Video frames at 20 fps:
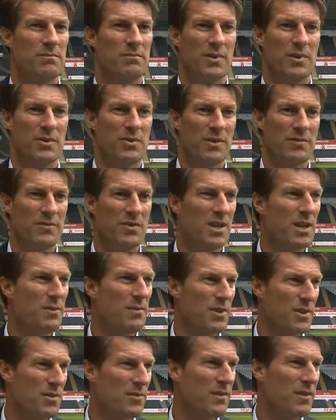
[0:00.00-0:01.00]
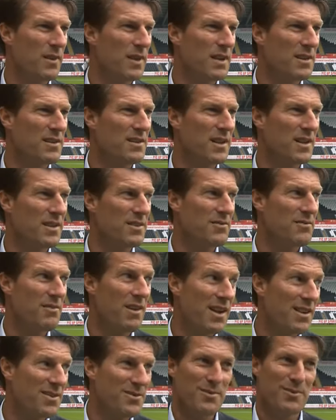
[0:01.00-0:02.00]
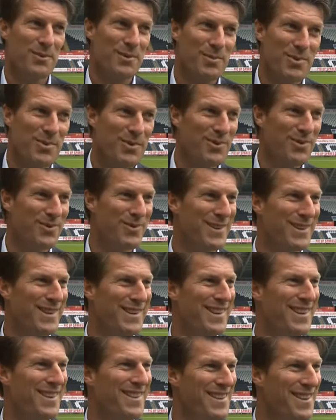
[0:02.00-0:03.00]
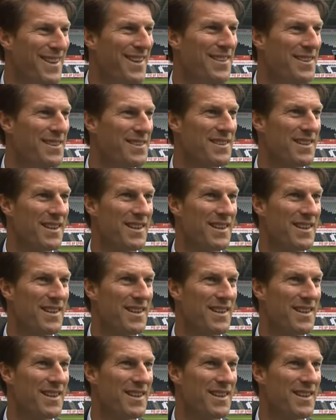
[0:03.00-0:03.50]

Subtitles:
but you have to keep the good things and try to improve the others.